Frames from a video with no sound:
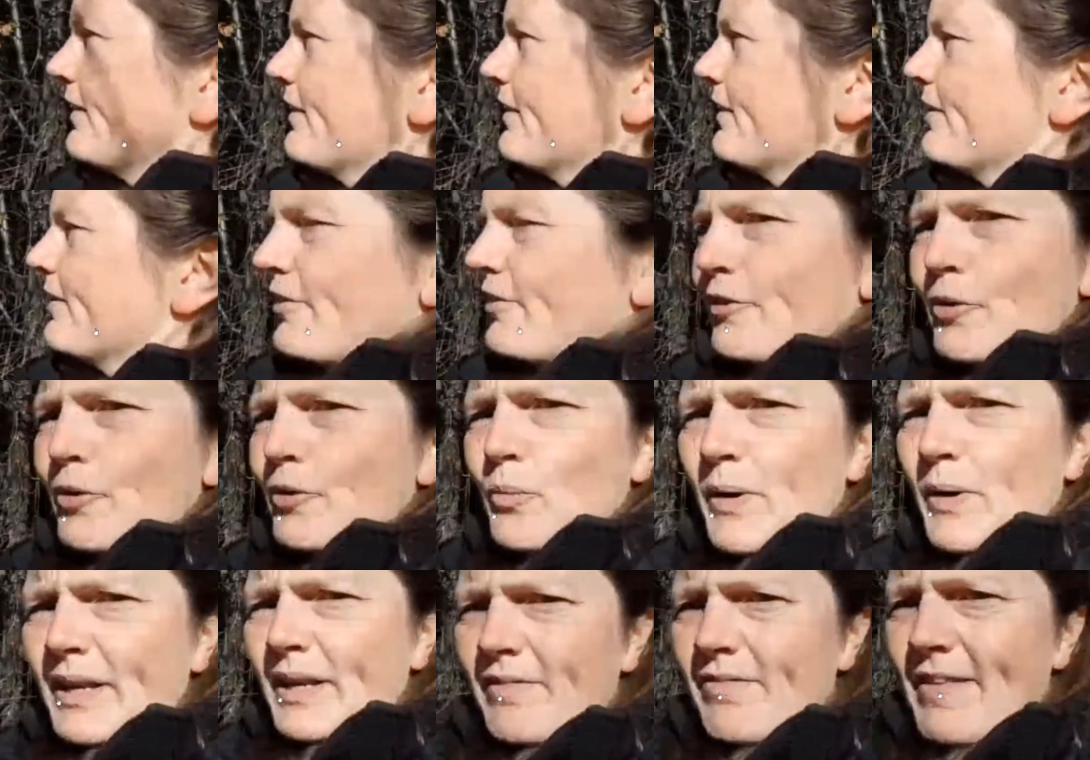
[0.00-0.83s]
So
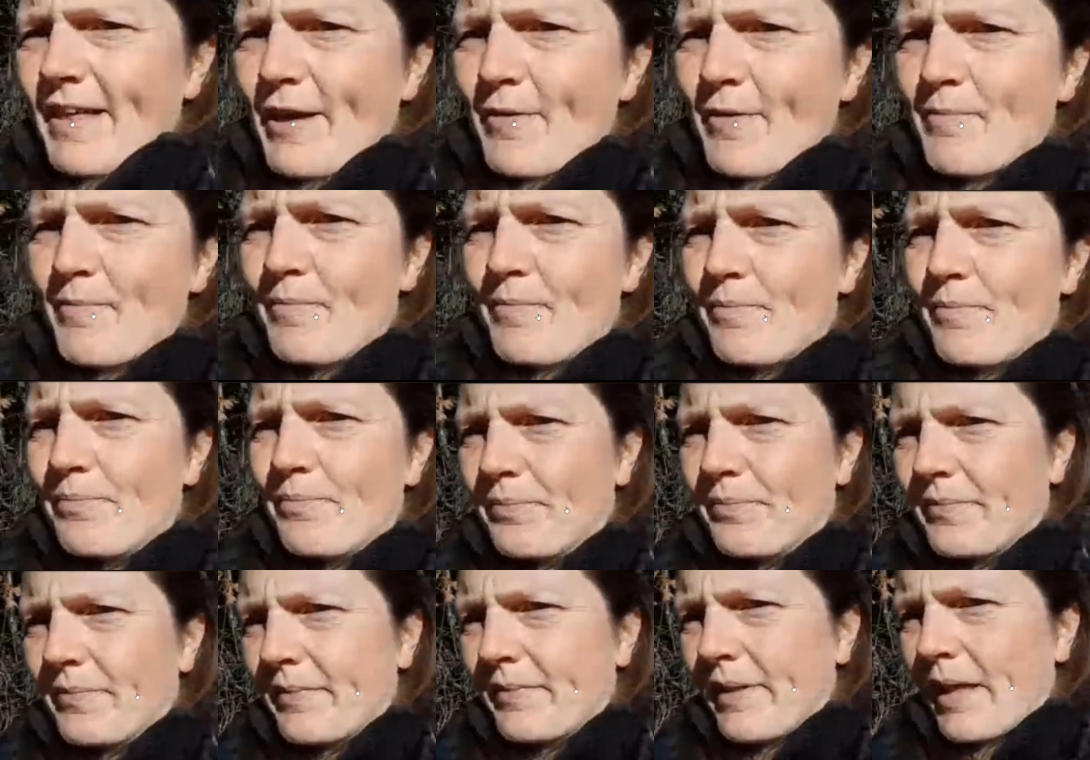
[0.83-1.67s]
one of them,
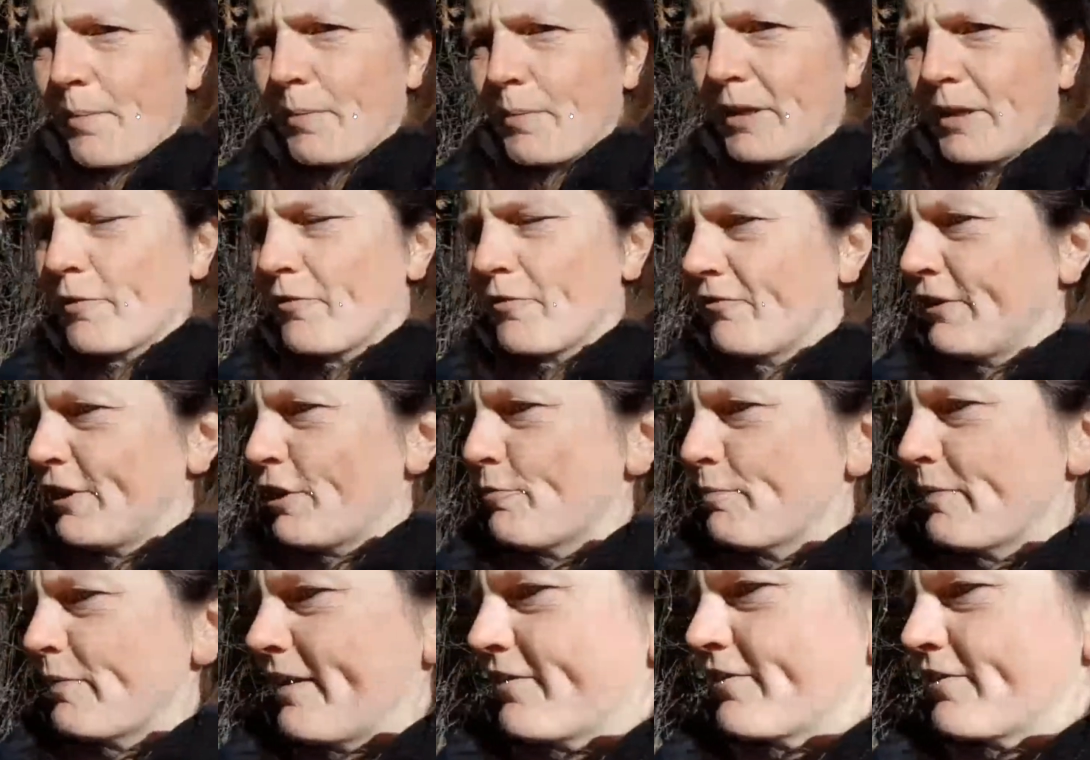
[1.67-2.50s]
I'm going to flip
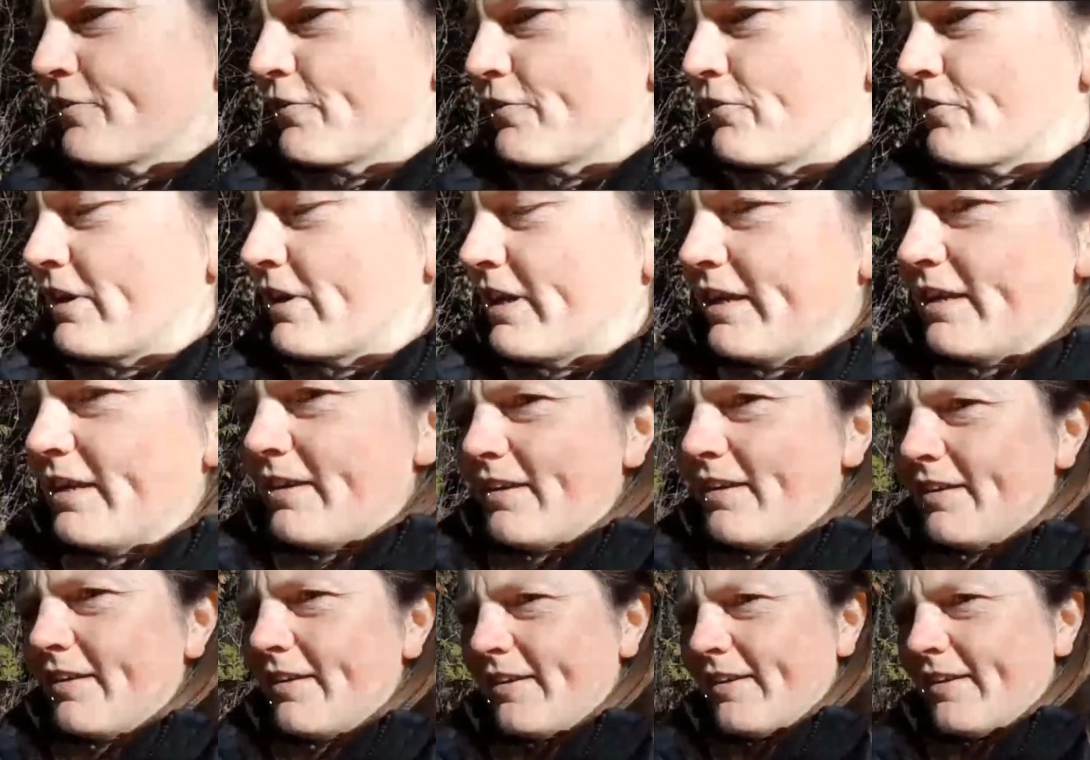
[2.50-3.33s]
my screen
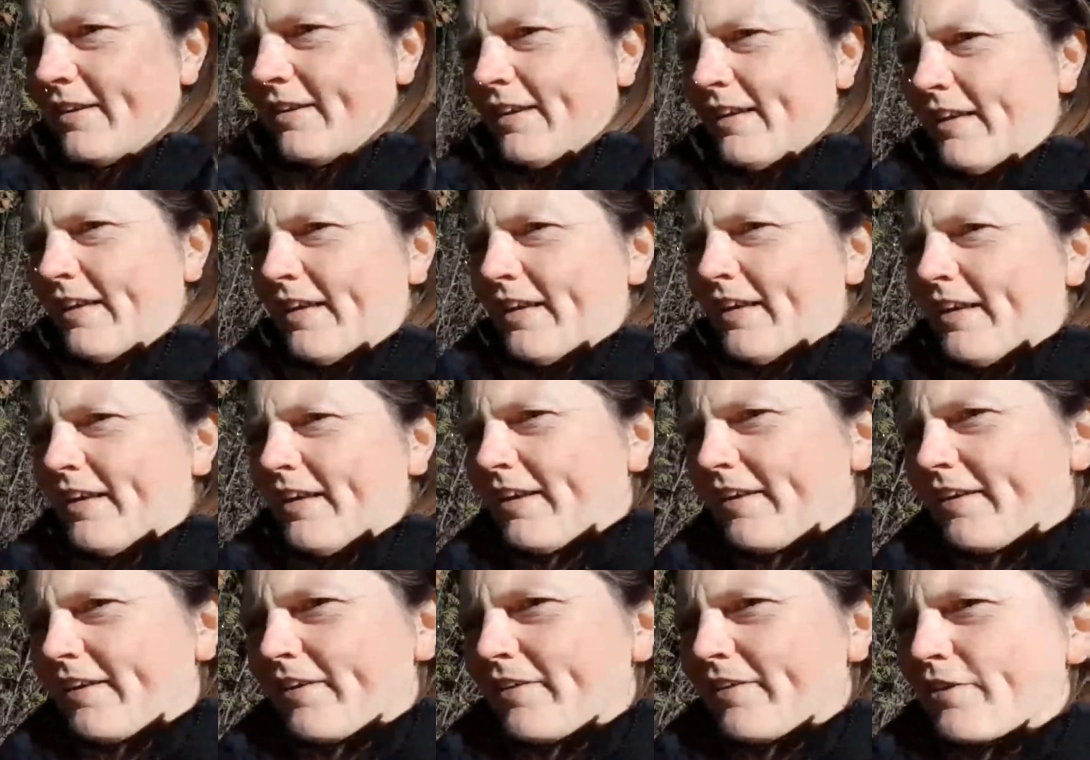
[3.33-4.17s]

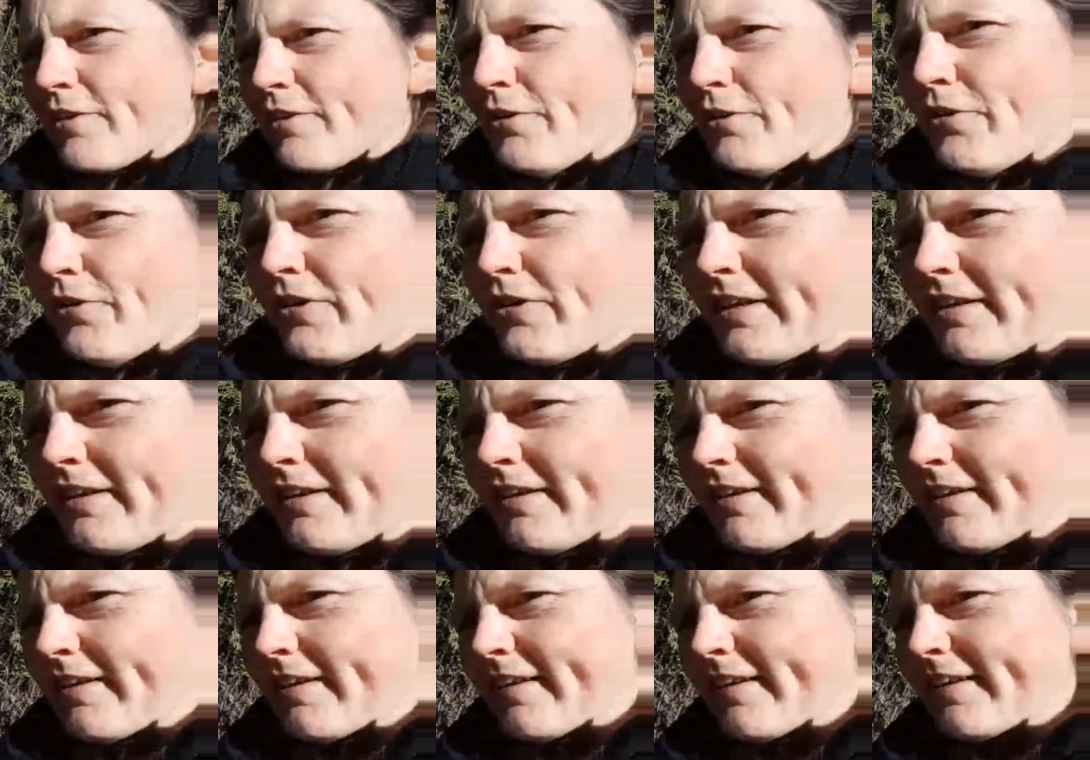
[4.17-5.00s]
so you can
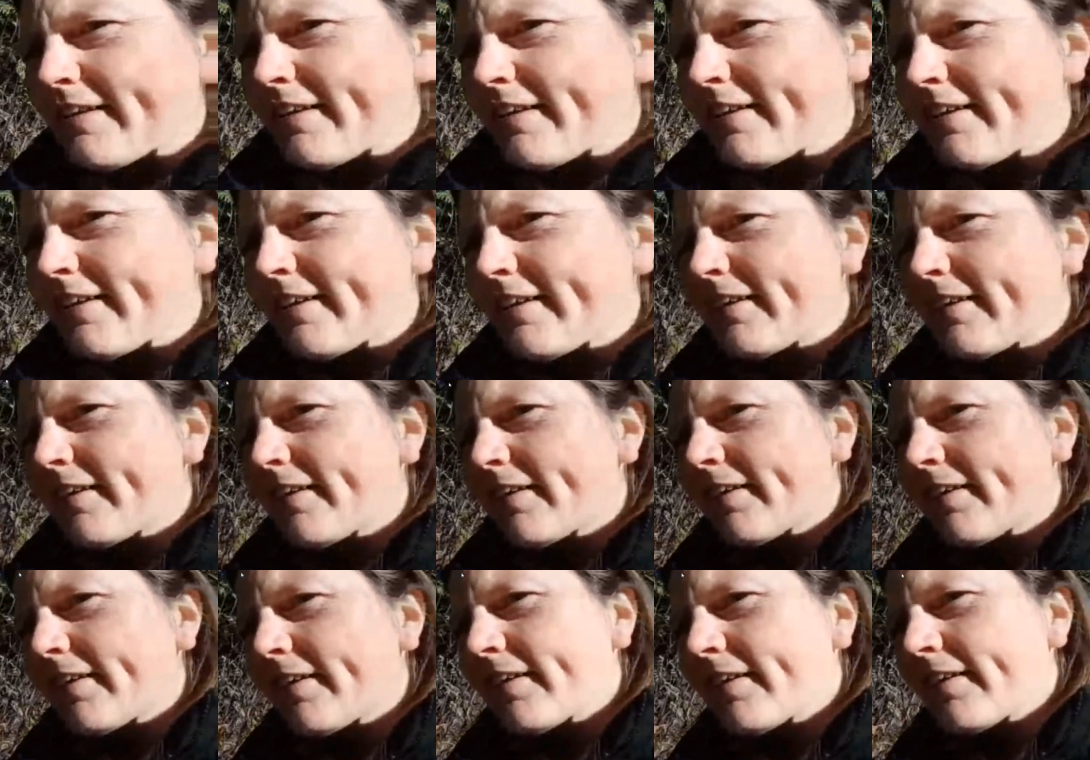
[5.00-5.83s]

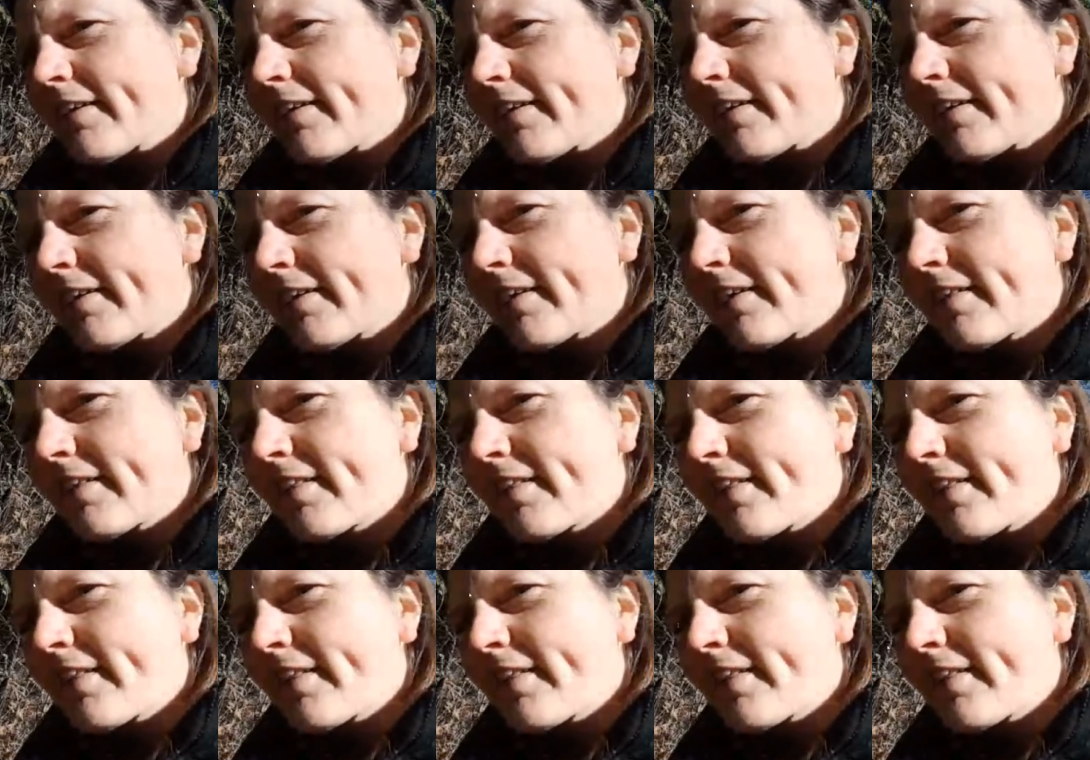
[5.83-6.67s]

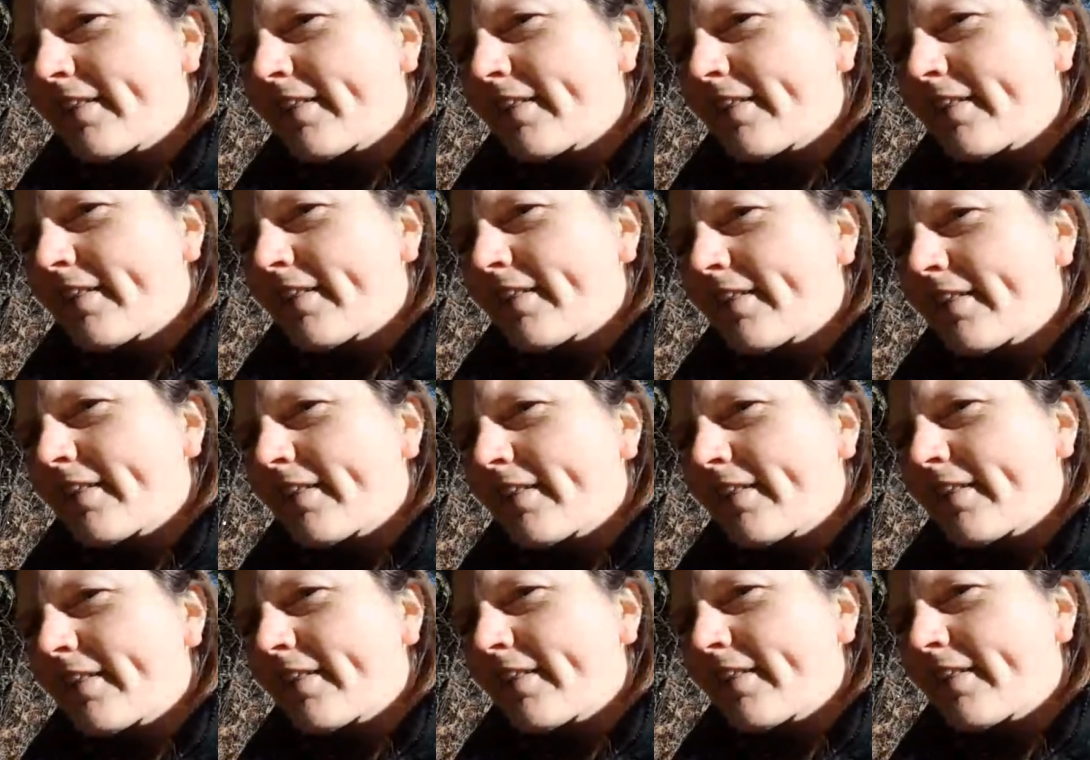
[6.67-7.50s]
see these plants
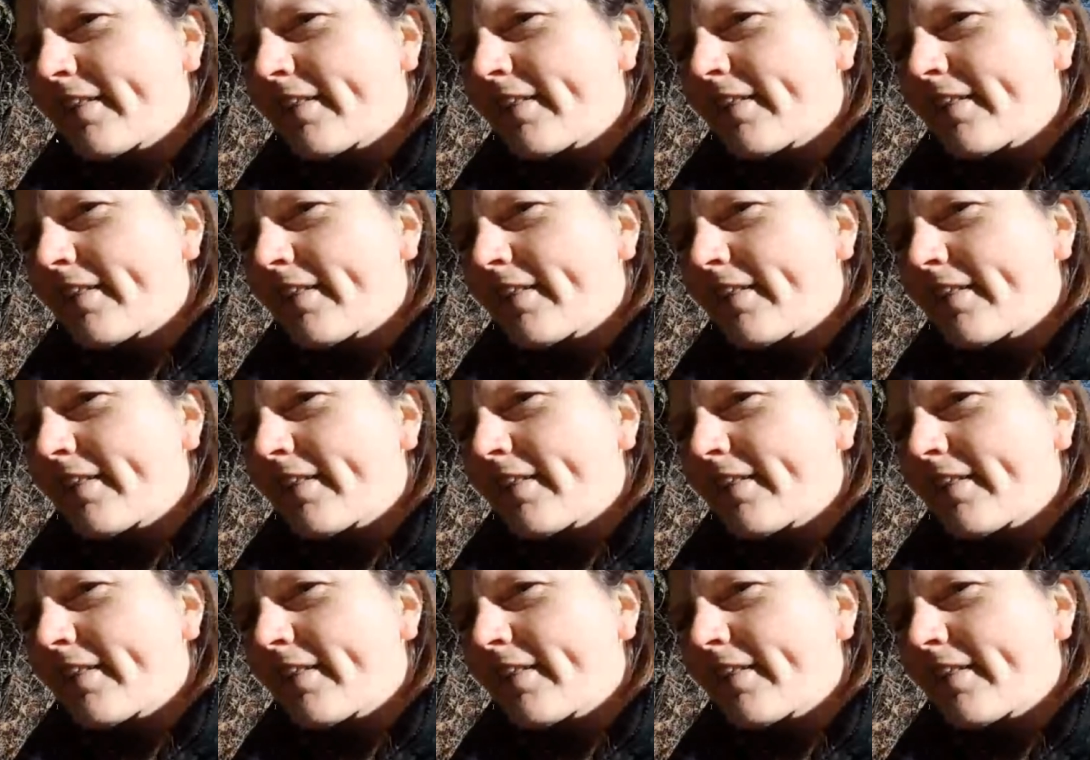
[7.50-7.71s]
better.